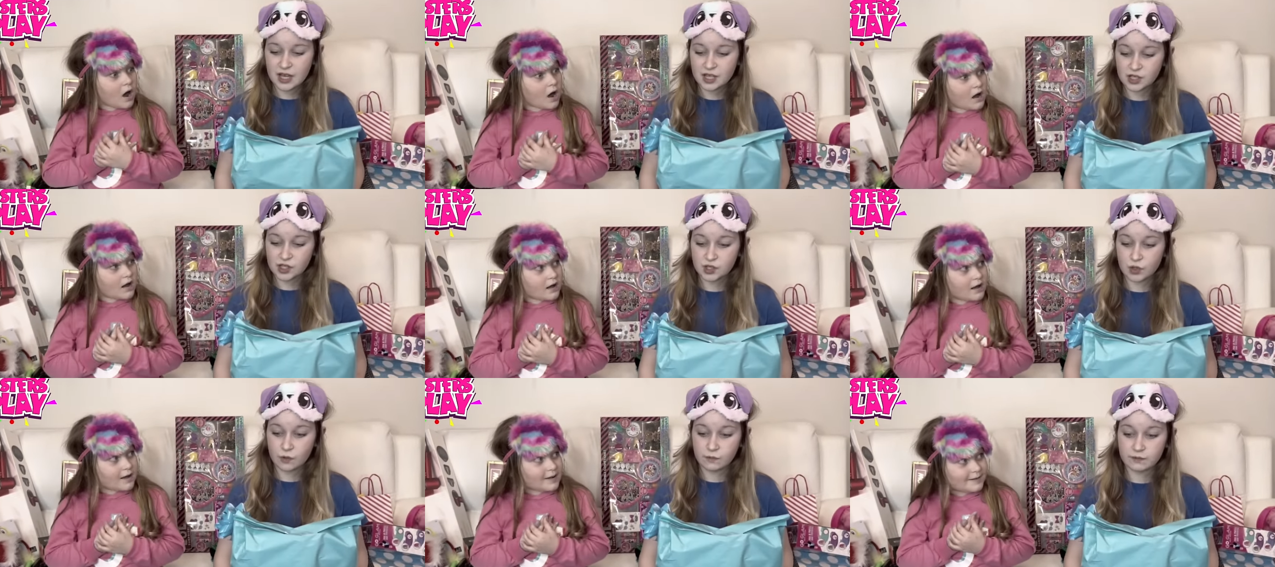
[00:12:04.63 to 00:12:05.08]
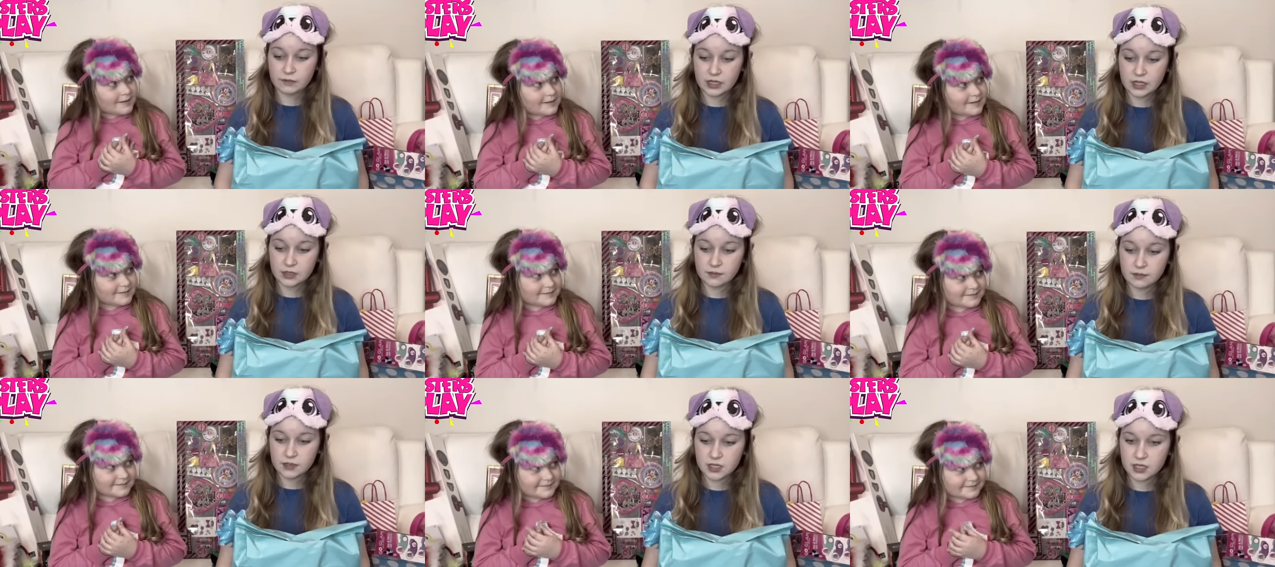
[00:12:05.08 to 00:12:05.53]
Speaker 1: So
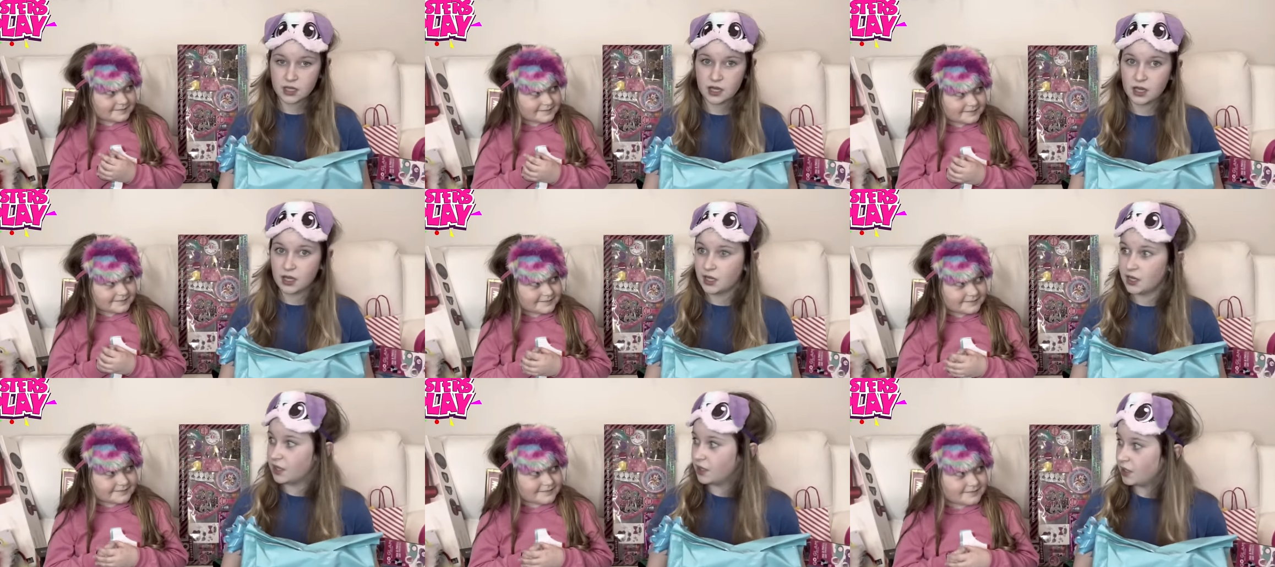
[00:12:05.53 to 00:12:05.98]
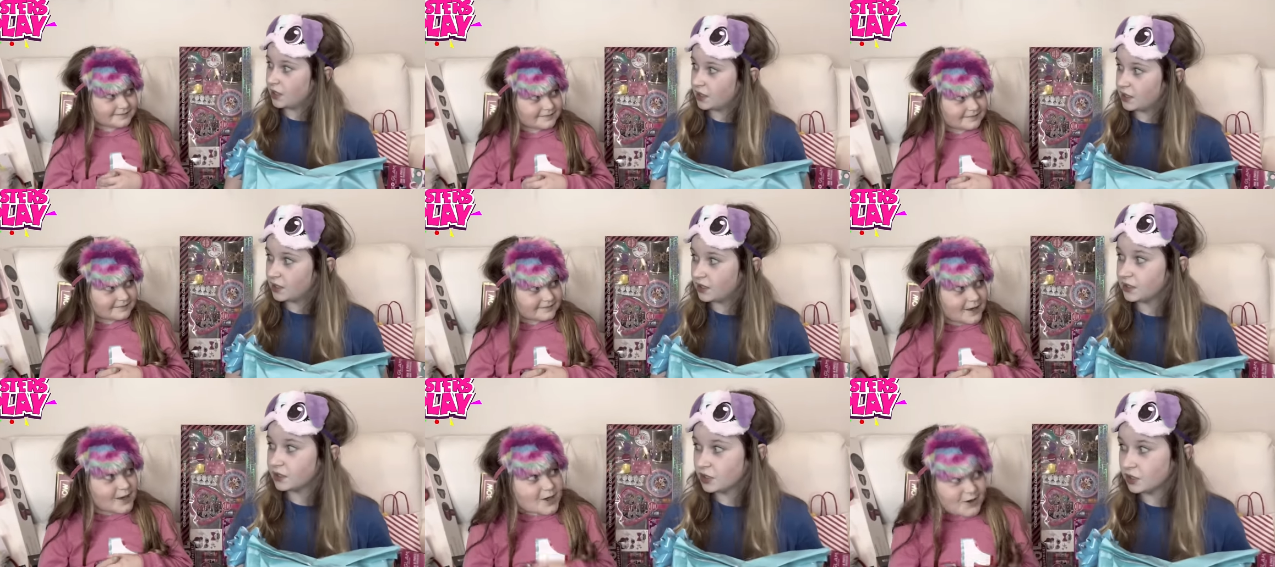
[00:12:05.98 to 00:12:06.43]
maybe
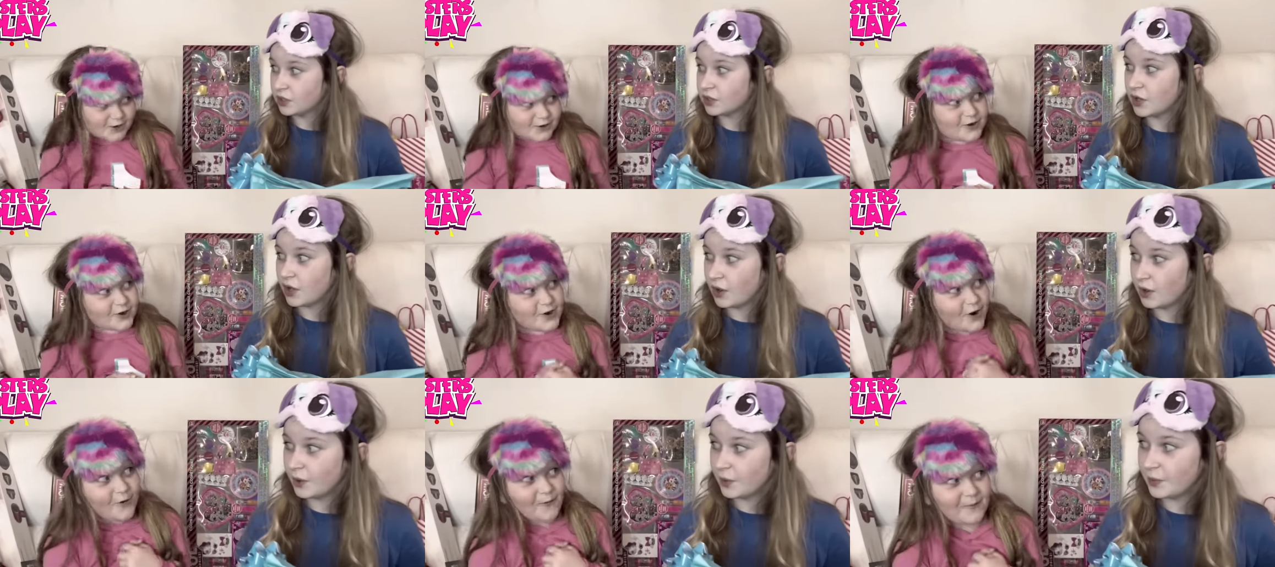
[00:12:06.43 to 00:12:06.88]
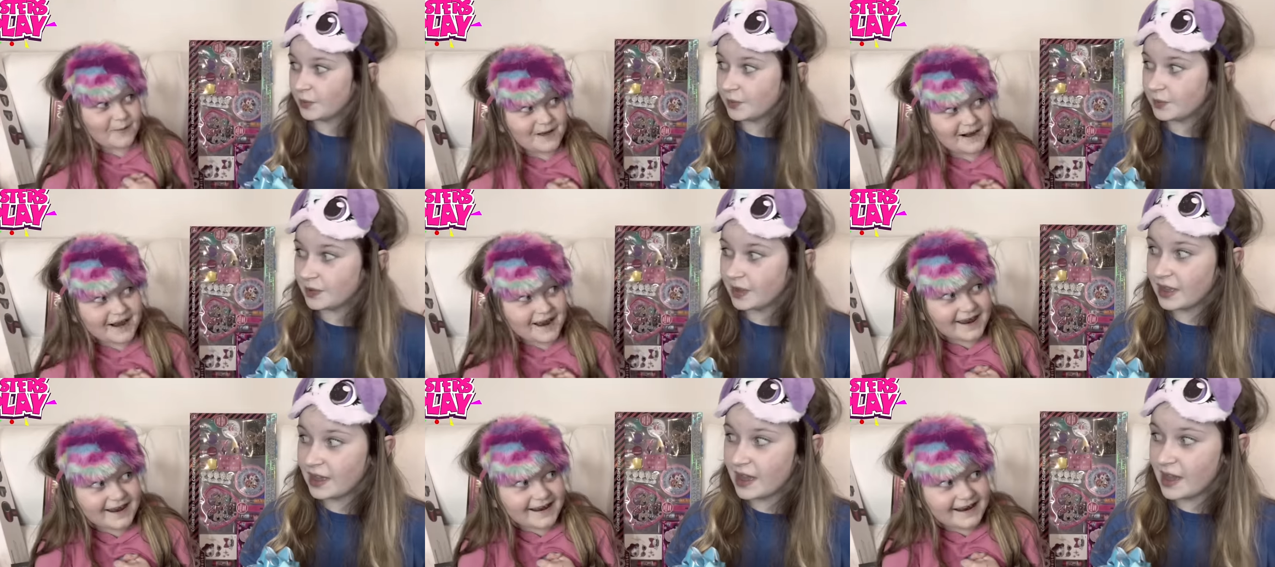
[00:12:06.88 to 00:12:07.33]
you can open
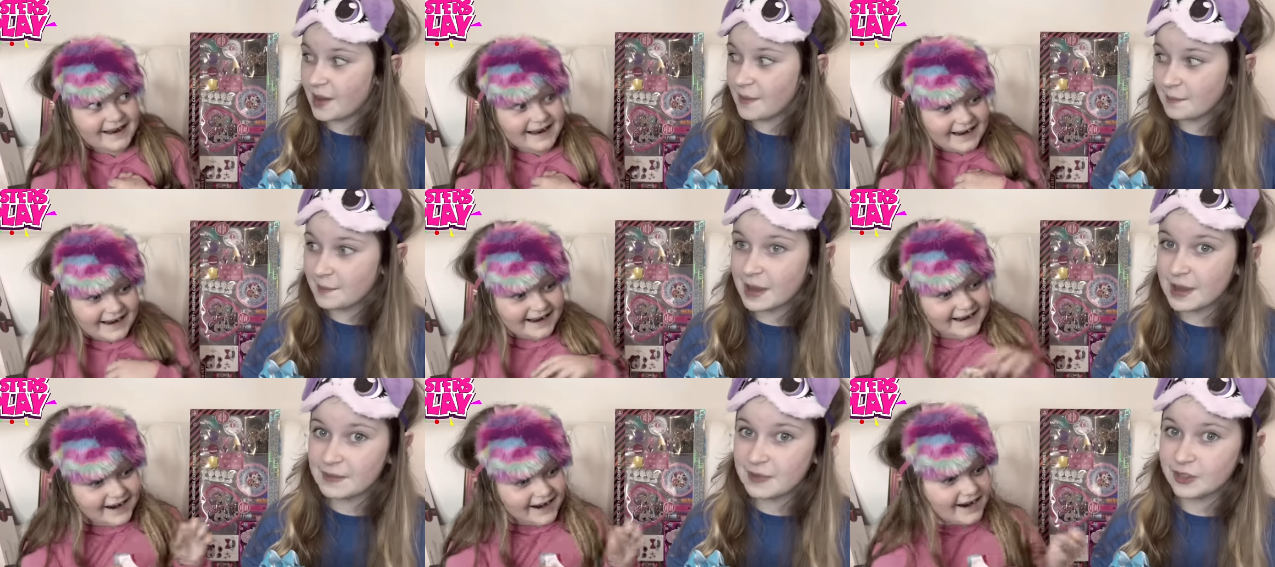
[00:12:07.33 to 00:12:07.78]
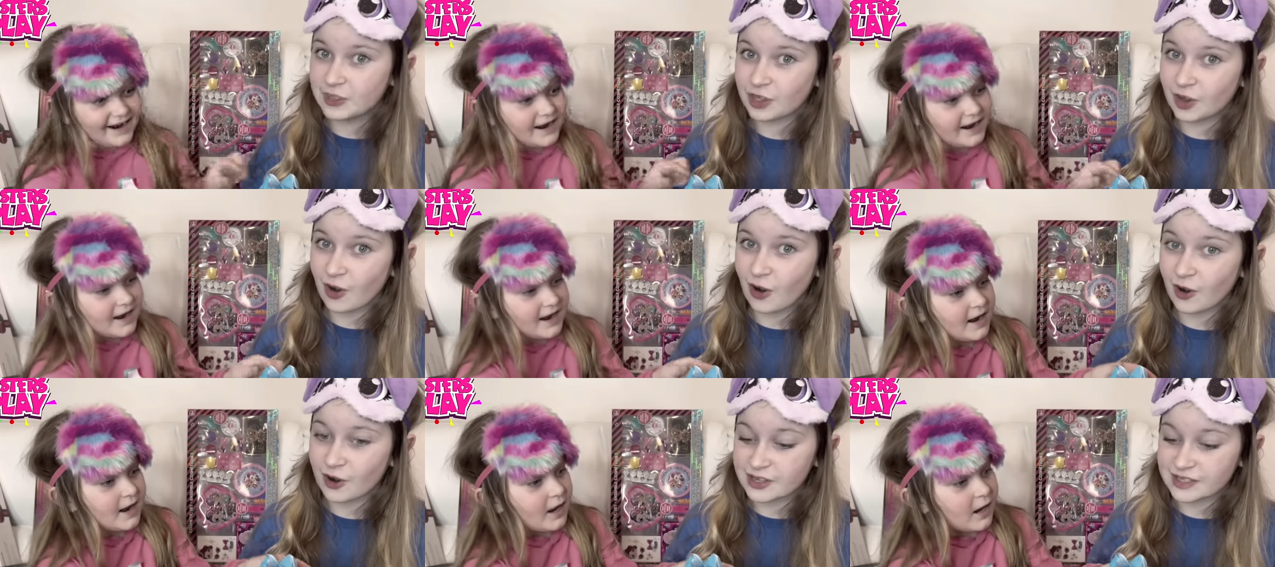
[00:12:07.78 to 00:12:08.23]
it. Maybe the
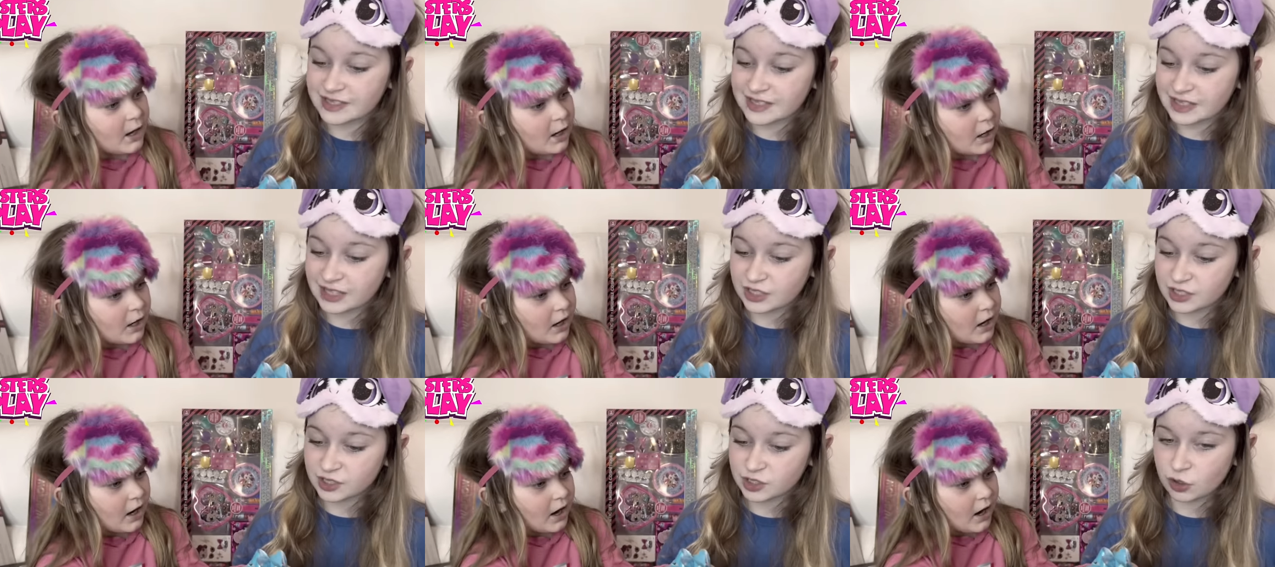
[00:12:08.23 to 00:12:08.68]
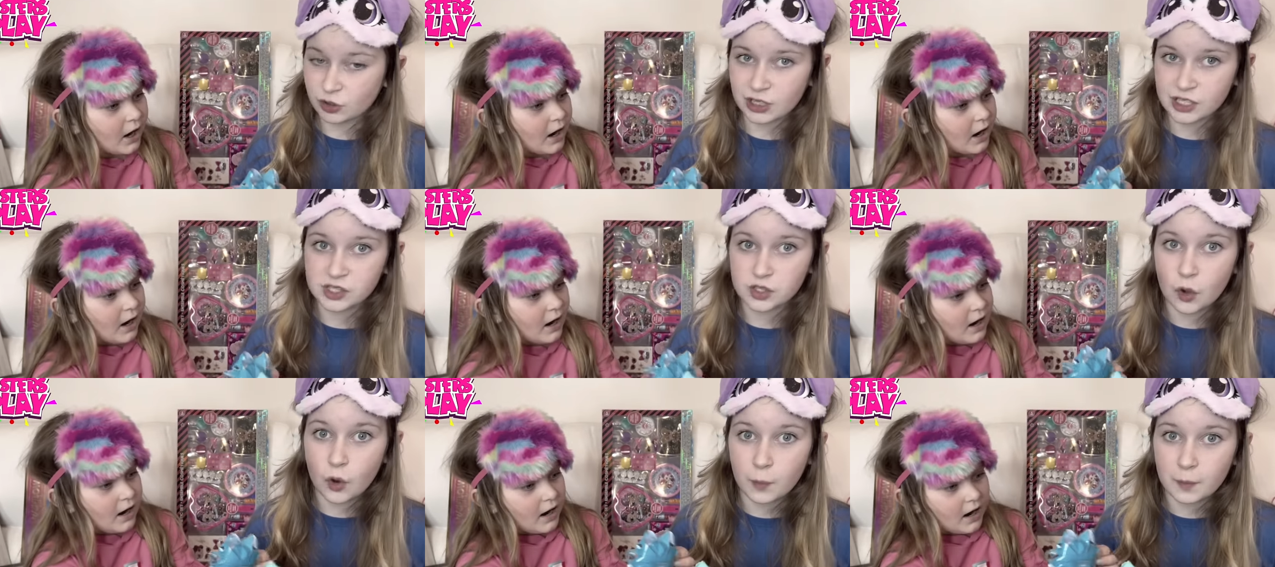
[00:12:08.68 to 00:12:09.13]
card is in there. So let's
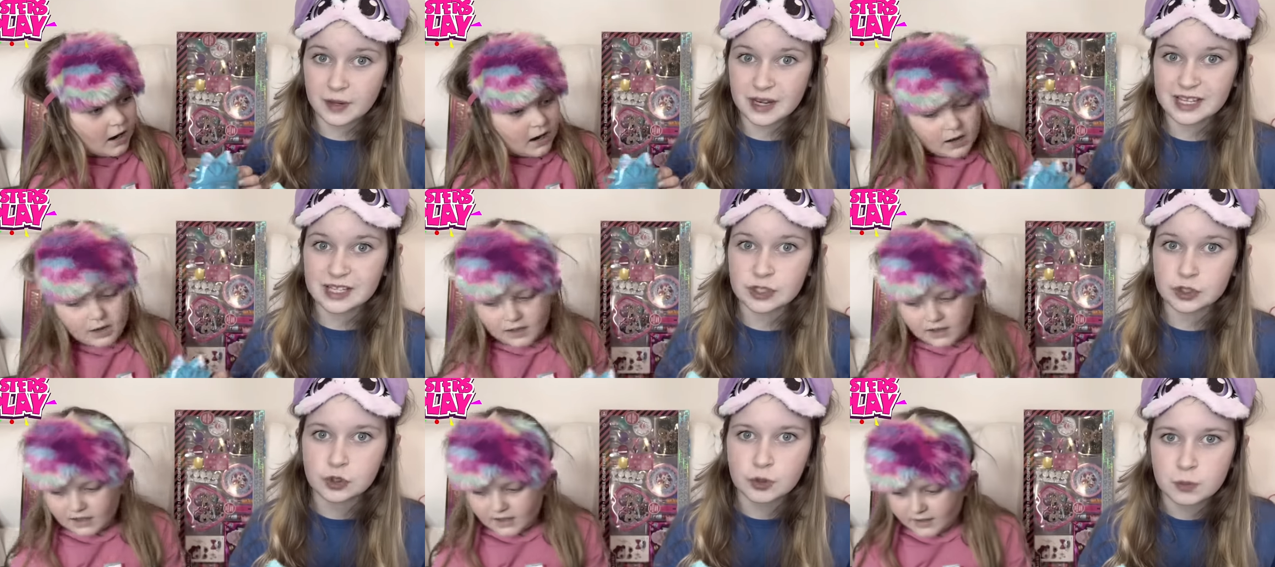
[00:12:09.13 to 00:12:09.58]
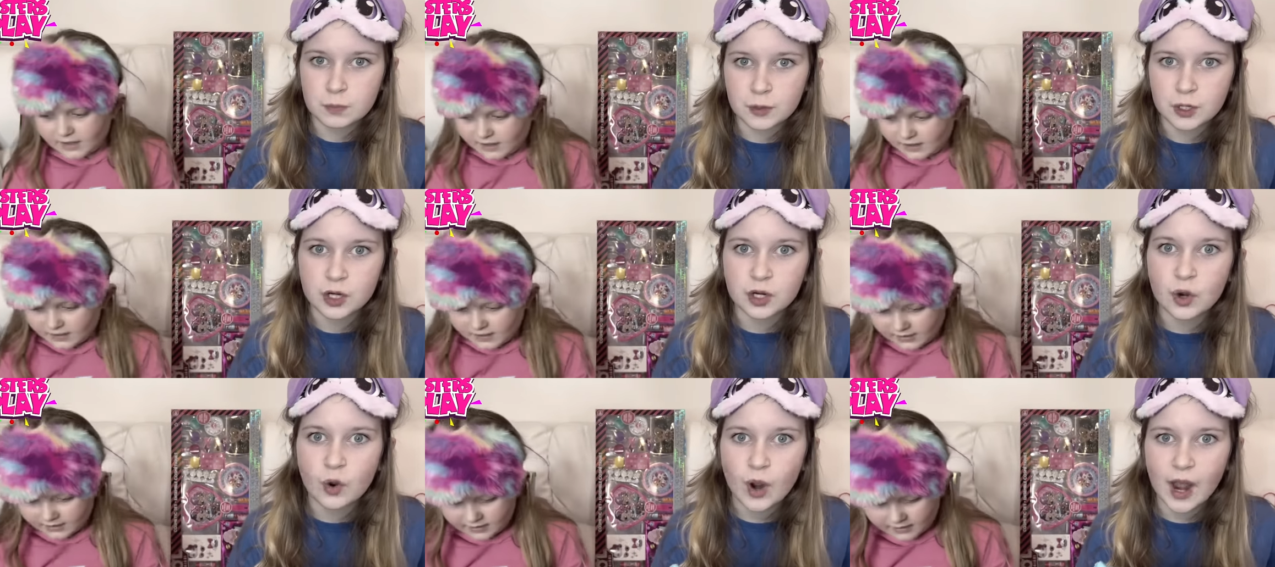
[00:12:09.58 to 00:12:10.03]
open it super
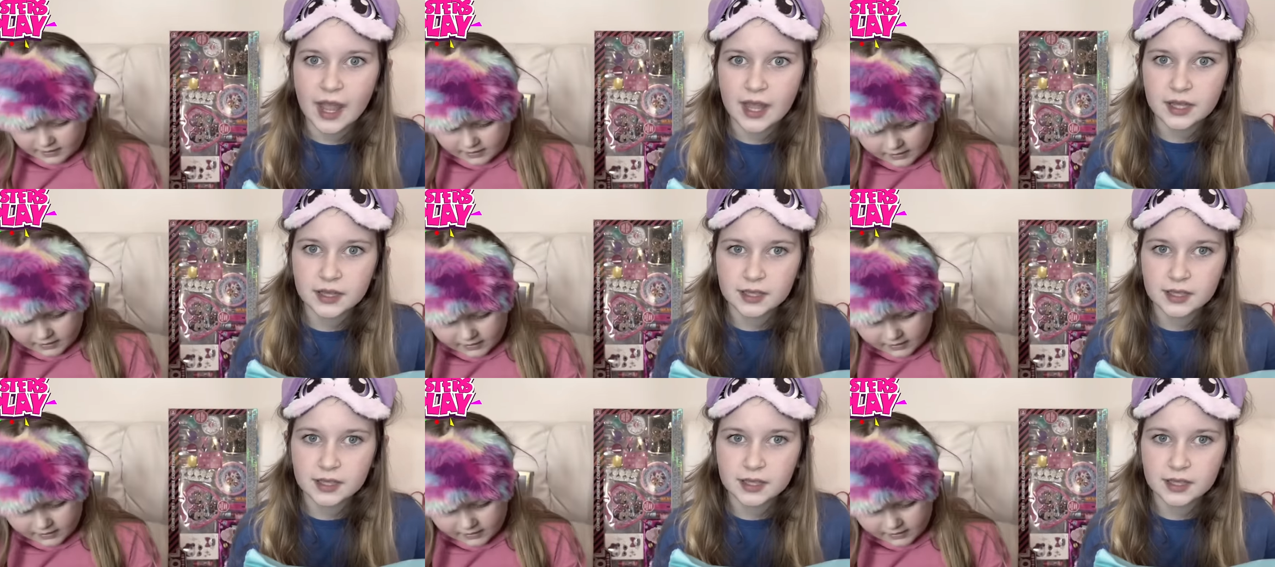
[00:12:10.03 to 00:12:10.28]
wide.